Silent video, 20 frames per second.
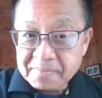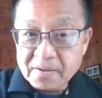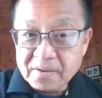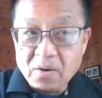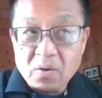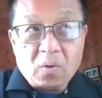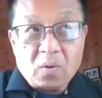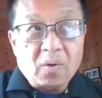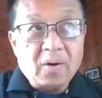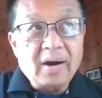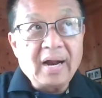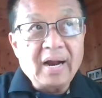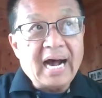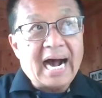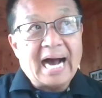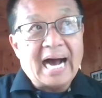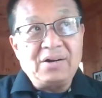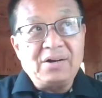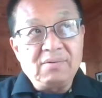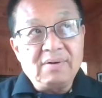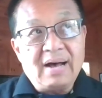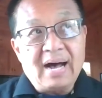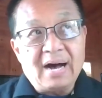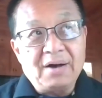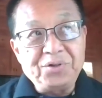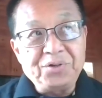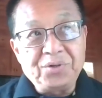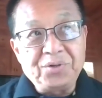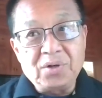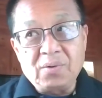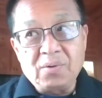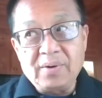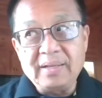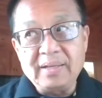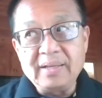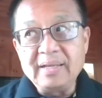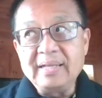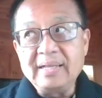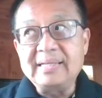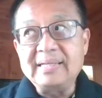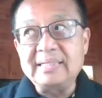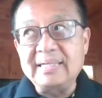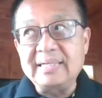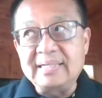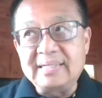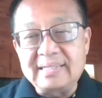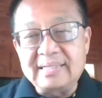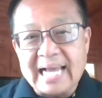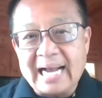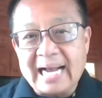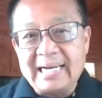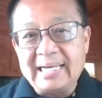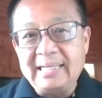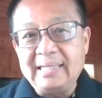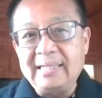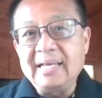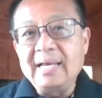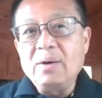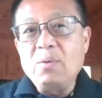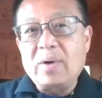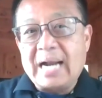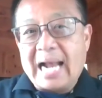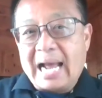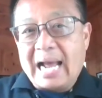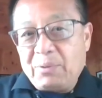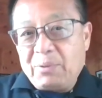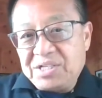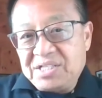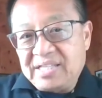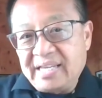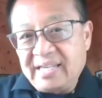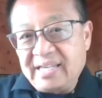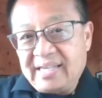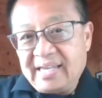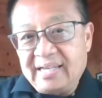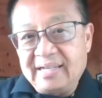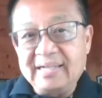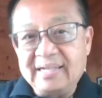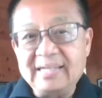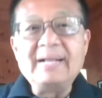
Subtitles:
Or I don't know how you know it. That's exactly what I was thinking.